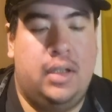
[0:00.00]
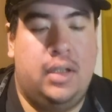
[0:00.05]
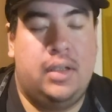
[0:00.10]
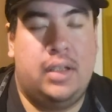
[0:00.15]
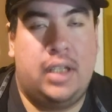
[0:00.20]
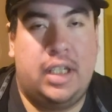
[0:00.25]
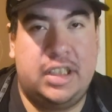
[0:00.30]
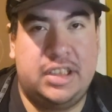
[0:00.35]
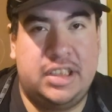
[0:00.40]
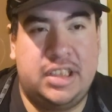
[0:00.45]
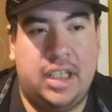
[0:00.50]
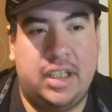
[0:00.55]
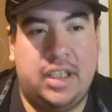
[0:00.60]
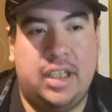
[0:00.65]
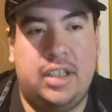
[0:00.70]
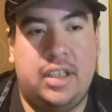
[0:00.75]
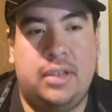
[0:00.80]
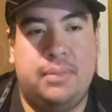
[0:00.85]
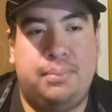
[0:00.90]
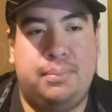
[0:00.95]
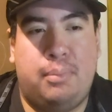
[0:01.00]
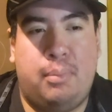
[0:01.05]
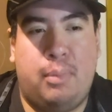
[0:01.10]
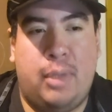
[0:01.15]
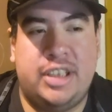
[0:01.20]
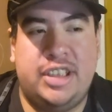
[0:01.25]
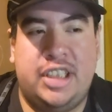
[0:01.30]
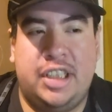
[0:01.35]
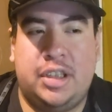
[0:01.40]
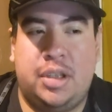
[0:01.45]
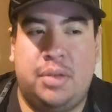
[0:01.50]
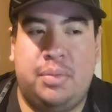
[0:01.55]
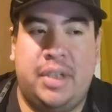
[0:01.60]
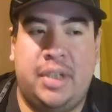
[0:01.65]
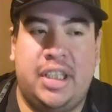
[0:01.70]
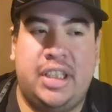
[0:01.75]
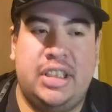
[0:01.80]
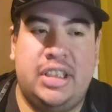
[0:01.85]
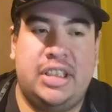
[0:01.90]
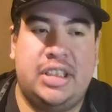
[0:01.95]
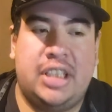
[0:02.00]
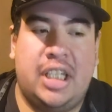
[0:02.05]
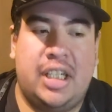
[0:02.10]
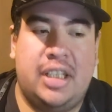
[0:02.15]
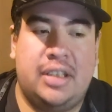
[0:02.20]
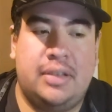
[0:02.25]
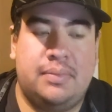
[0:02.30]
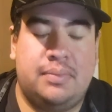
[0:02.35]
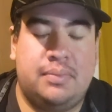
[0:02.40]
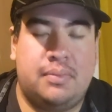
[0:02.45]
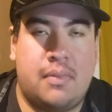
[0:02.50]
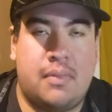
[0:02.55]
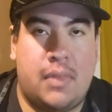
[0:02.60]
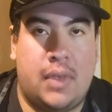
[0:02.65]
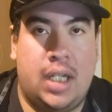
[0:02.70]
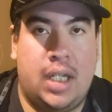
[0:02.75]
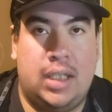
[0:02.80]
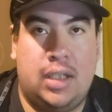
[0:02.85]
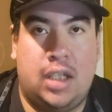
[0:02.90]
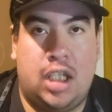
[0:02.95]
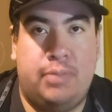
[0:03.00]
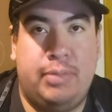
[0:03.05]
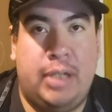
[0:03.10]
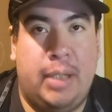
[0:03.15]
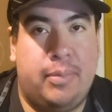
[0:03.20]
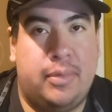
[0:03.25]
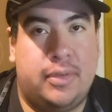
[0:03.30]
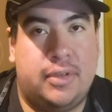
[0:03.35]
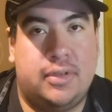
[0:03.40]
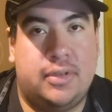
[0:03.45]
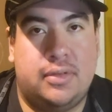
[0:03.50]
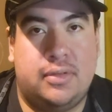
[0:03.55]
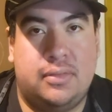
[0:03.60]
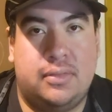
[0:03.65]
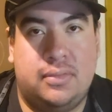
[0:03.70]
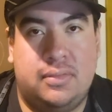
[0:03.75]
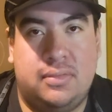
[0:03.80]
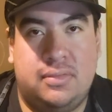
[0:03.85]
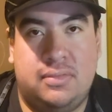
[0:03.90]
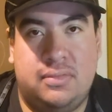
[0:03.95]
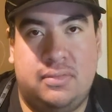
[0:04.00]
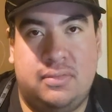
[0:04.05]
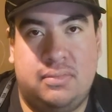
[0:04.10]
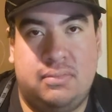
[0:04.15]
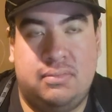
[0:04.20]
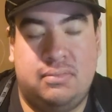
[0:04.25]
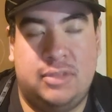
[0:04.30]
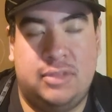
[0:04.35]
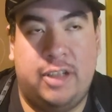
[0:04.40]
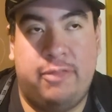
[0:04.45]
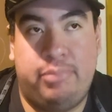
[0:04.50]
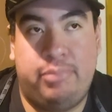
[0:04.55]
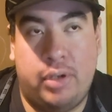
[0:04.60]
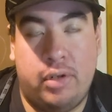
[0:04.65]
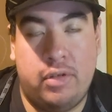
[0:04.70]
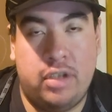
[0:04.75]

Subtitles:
And second, my takeaway is that a lot of people of both